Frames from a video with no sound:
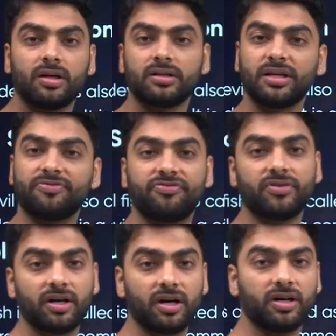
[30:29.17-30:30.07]
the,
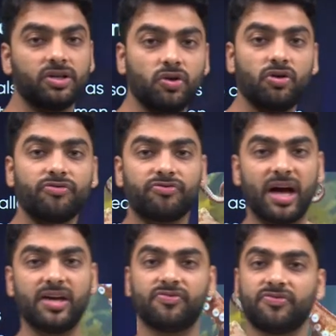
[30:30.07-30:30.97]

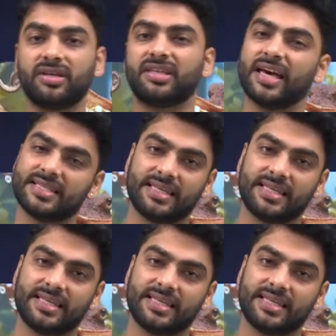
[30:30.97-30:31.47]
five, yes.